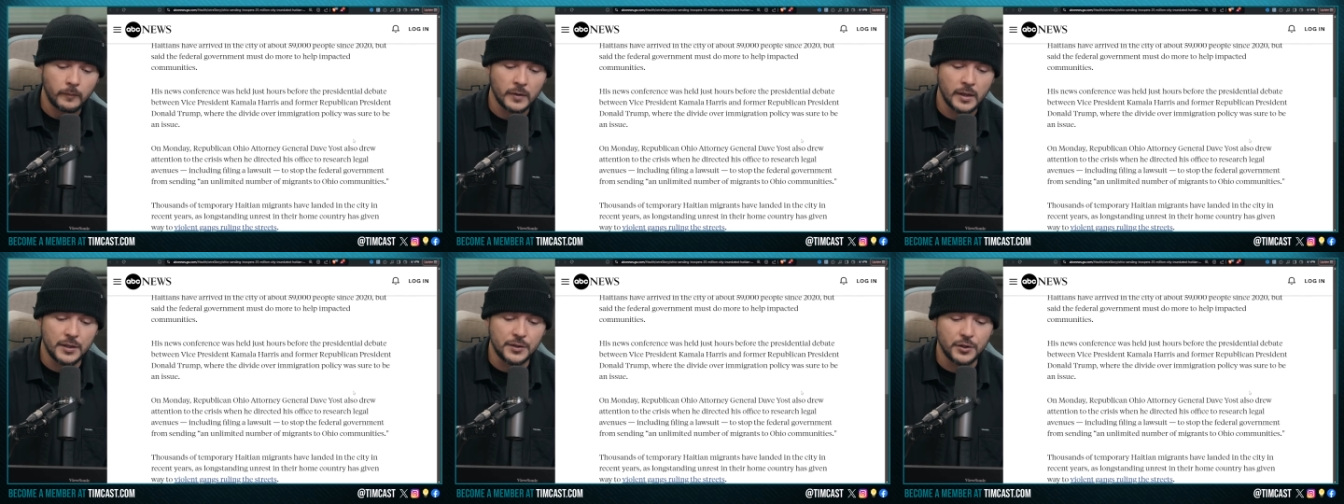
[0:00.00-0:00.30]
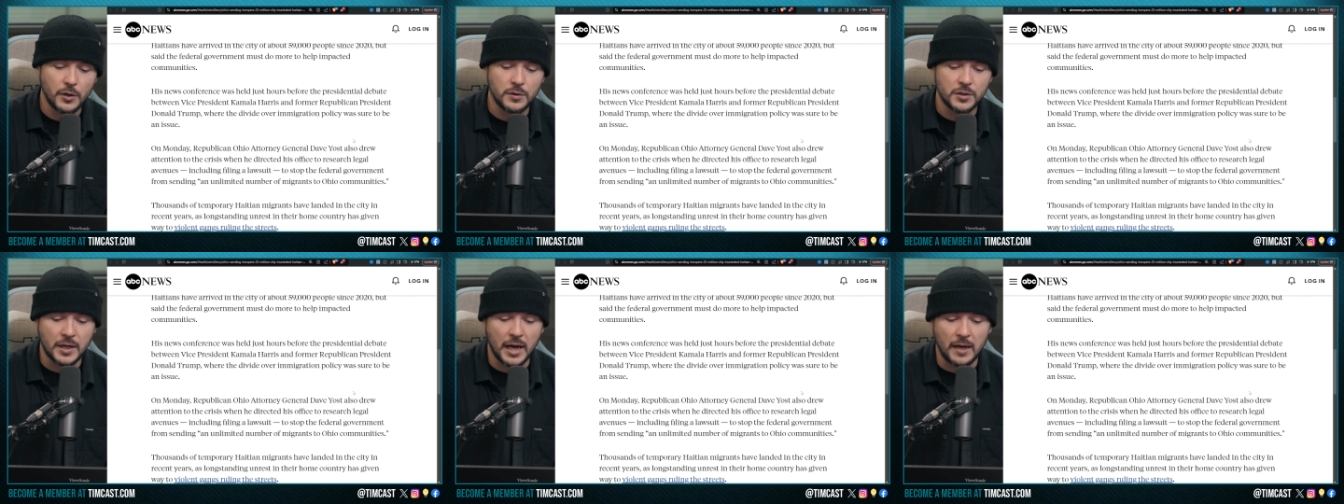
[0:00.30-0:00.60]
His
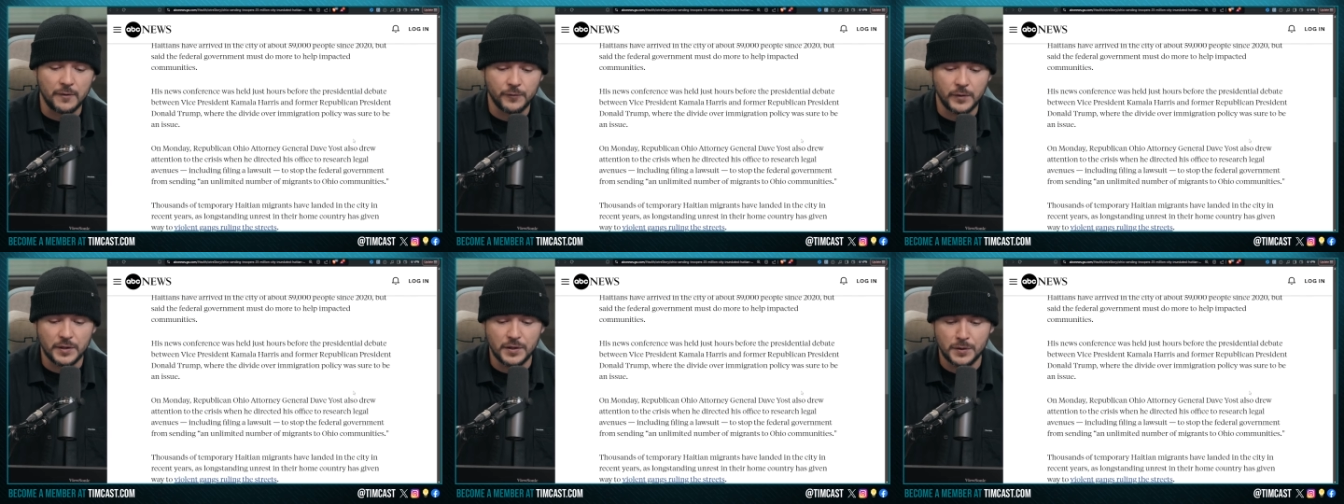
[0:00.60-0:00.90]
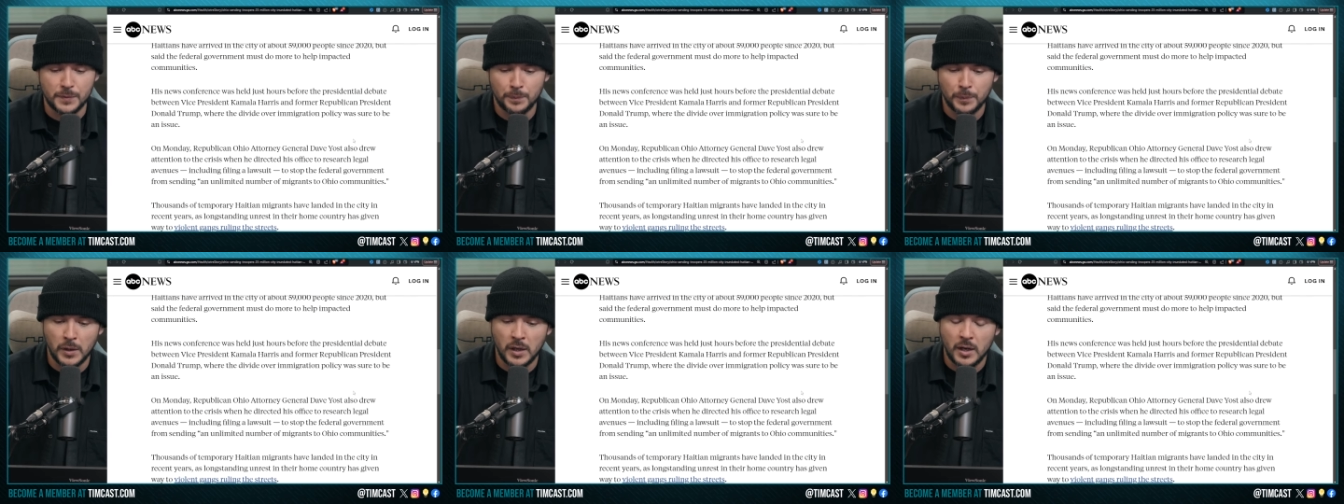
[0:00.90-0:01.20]
news
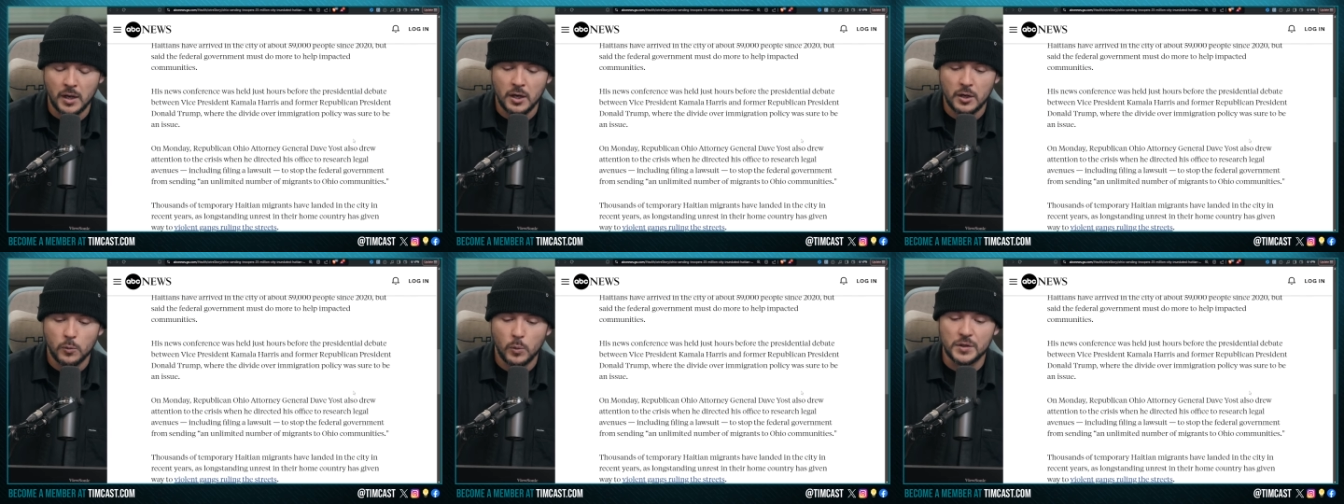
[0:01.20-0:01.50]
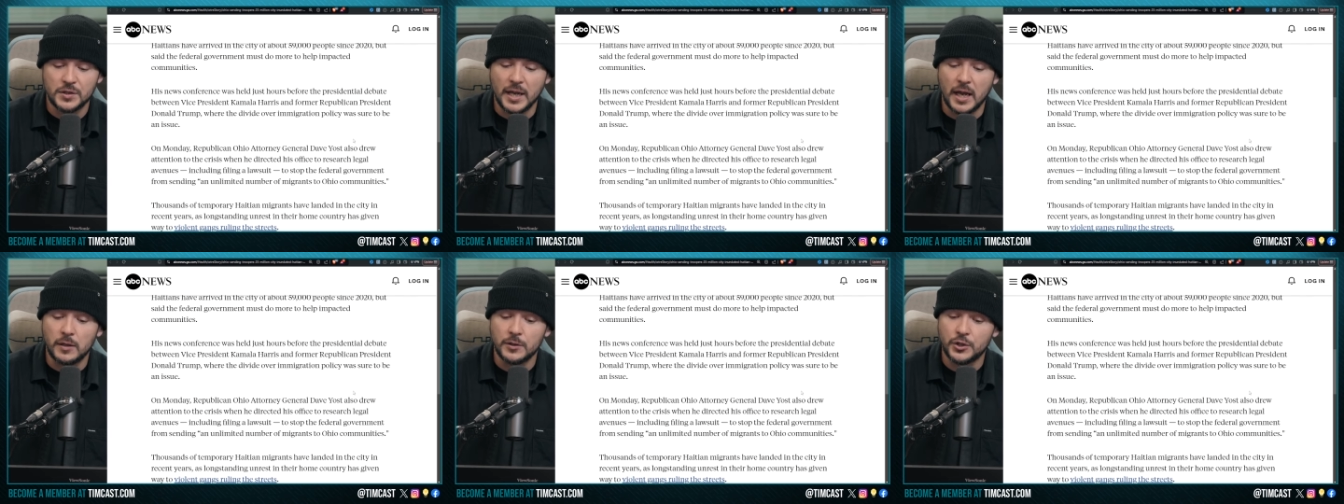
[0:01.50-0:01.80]
conference
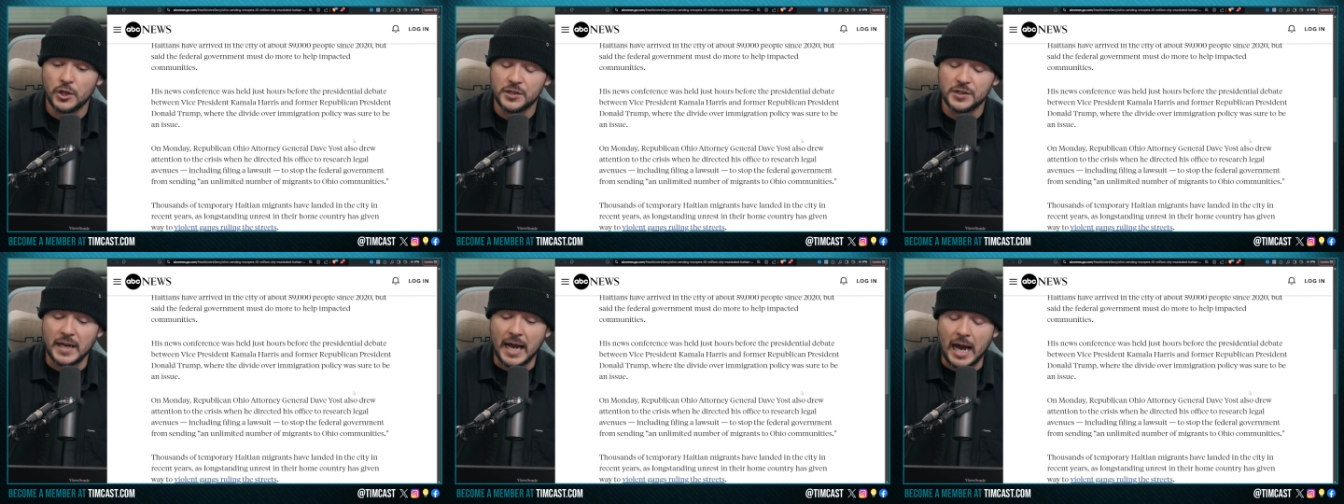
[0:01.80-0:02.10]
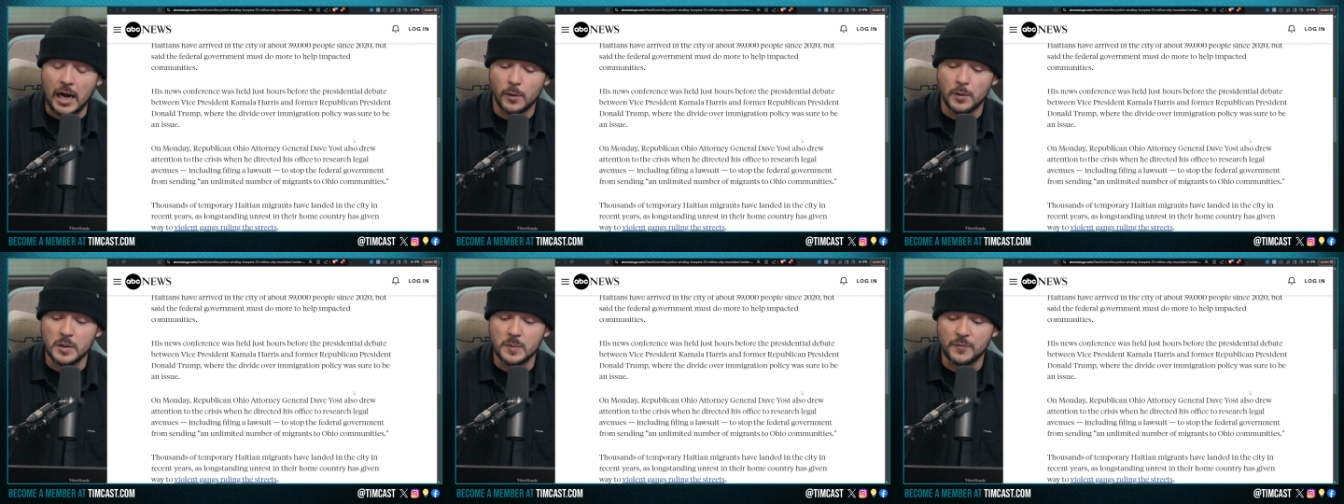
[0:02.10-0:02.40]
was held just
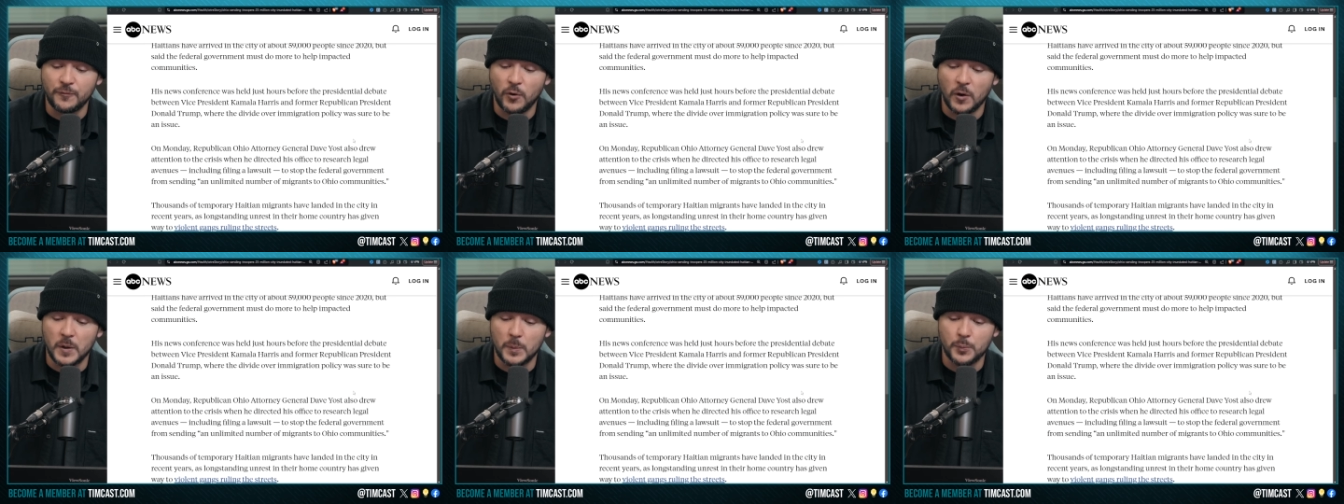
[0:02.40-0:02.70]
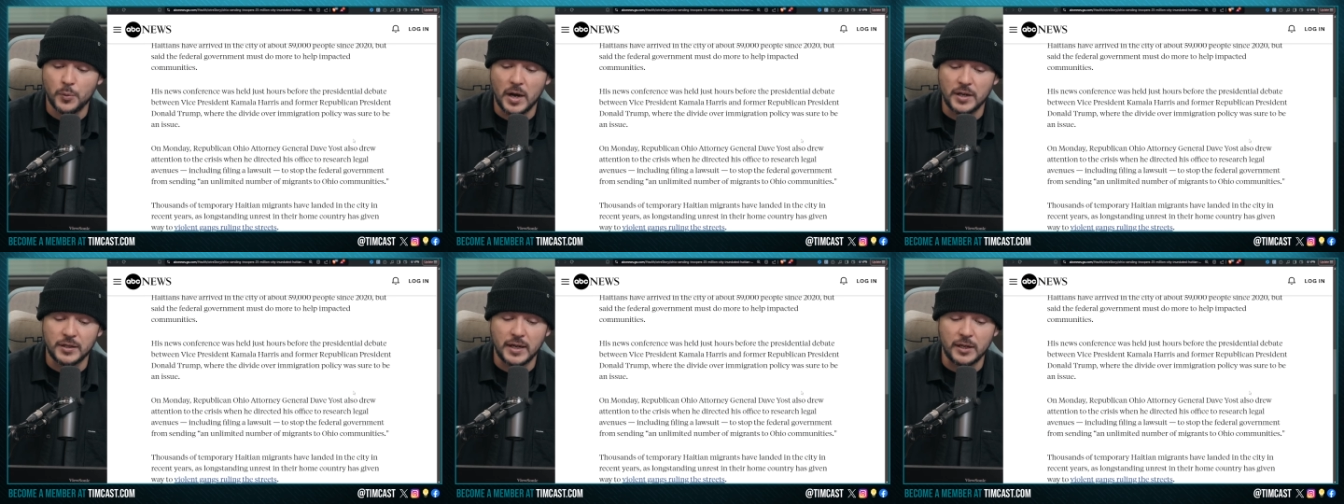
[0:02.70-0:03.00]
hours before the
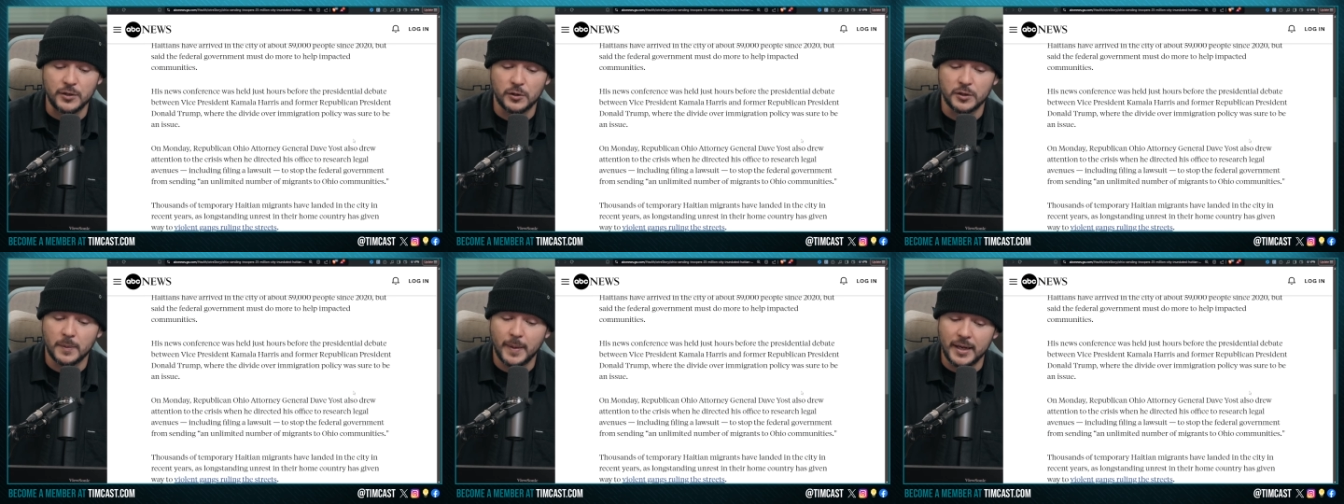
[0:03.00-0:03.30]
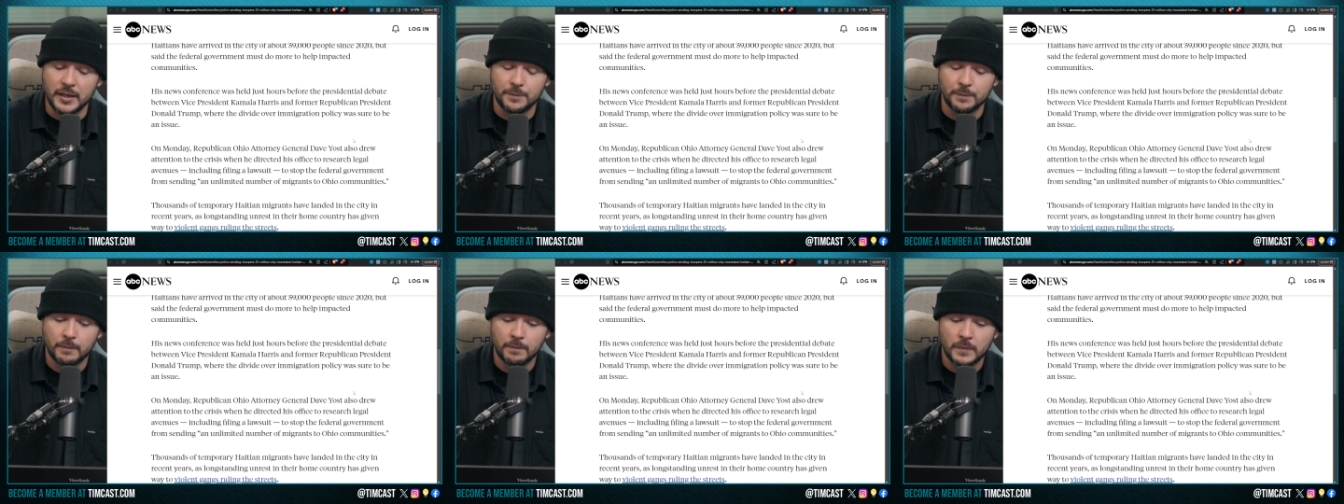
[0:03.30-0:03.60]
presidential
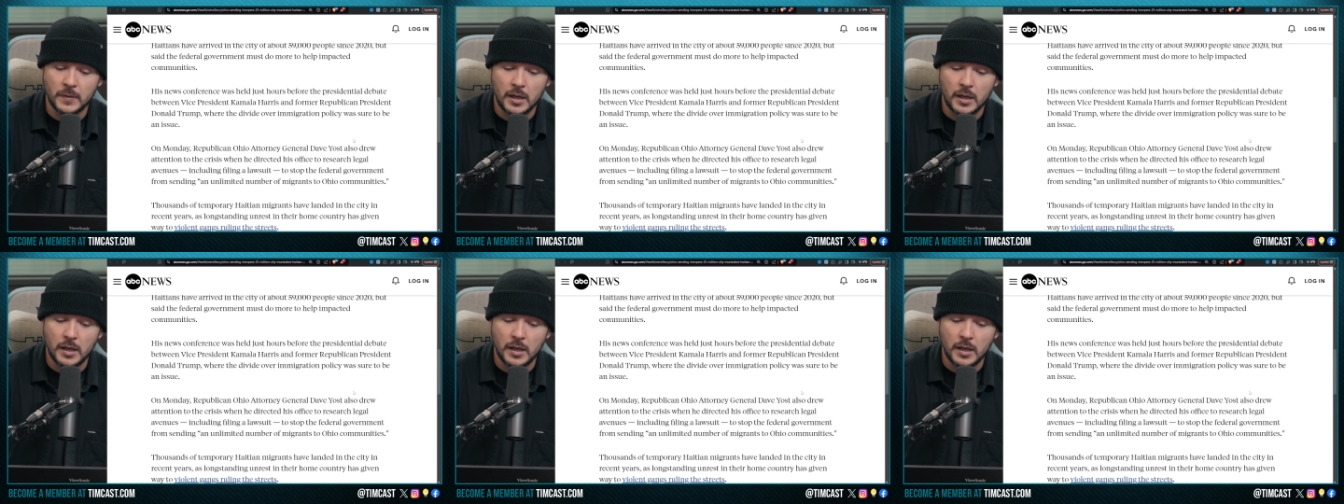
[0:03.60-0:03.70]
debate